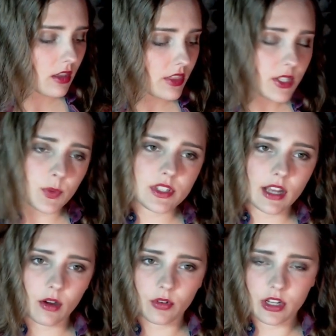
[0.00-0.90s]
This was an
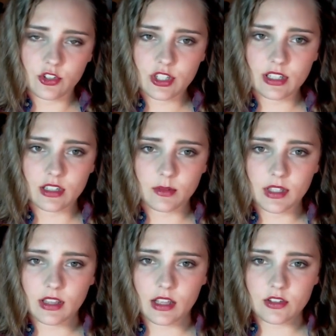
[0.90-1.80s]
outraged
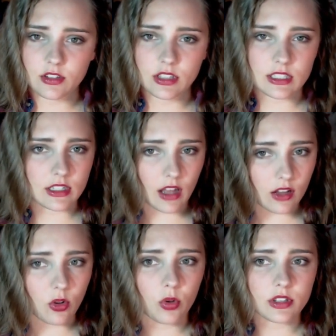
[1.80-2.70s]
sentiment that certainly did
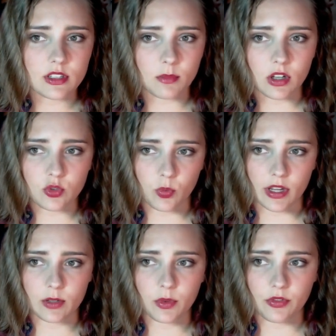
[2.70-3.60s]
not hold as much
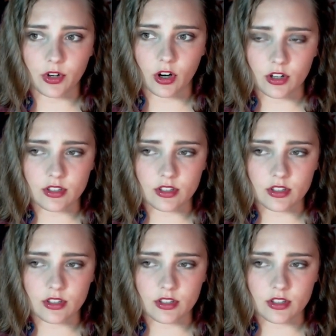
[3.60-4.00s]
weight with regards